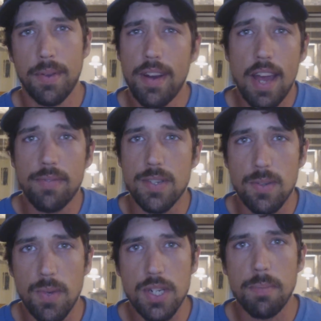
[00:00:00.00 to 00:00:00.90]
They're going to have to
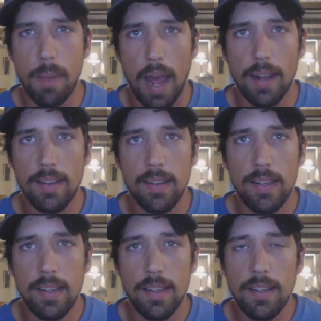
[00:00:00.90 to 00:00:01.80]
switch it back
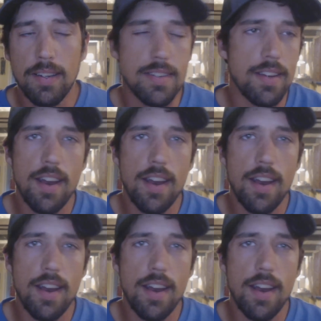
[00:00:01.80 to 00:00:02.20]
because